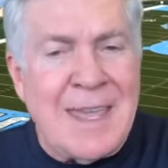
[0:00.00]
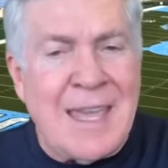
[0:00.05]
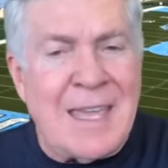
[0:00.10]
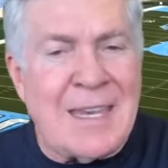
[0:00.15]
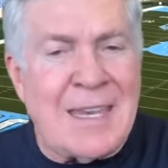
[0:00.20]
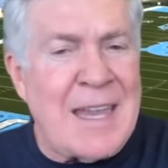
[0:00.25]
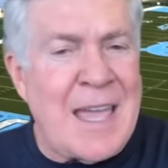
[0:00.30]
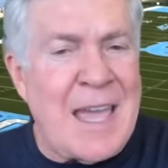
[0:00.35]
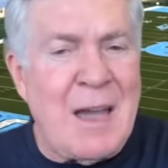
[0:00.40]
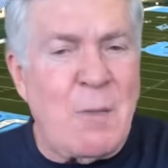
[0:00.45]

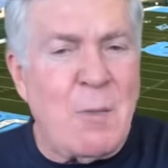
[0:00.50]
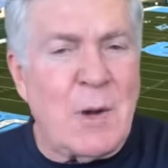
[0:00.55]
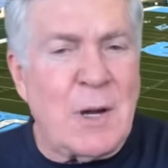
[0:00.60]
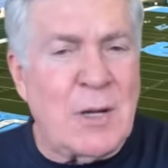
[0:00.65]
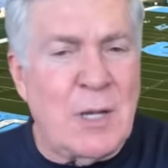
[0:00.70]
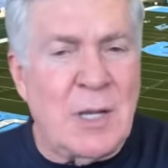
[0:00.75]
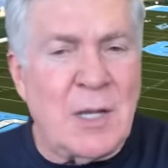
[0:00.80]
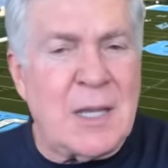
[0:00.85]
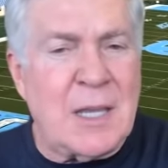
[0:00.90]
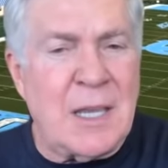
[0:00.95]
And now we're
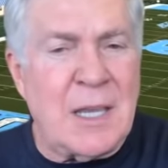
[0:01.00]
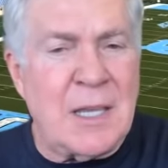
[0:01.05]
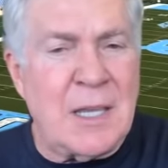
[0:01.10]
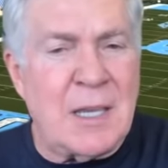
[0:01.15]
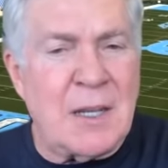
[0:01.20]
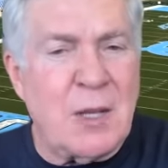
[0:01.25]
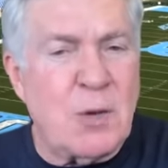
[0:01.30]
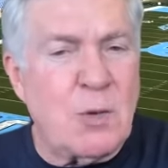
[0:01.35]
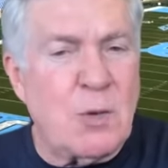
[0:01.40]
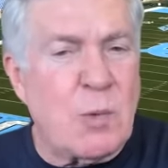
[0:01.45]
looking
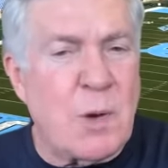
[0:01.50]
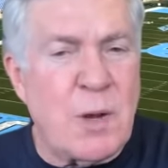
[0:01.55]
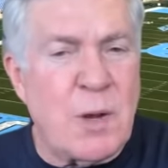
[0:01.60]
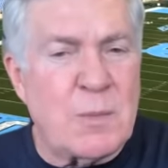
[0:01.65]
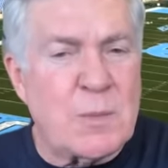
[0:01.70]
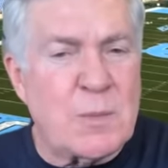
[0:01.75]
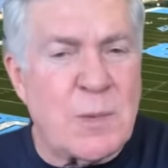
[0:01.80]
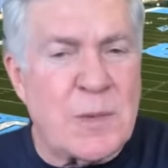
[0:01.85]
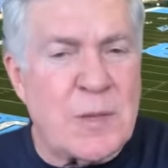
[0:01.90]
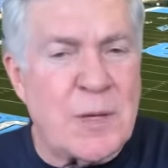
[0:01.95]
at who
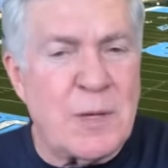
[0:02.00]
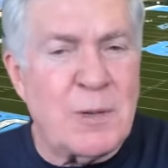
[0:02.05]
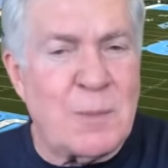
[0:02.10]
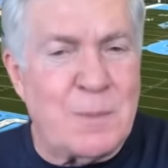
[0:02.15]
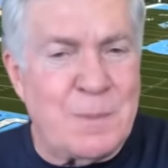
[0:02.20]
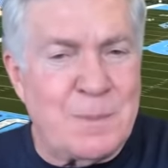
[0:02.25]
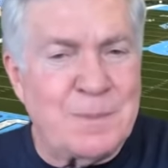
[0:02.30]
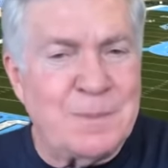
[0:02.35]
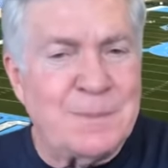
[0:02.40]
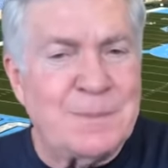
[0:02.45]
rooms with who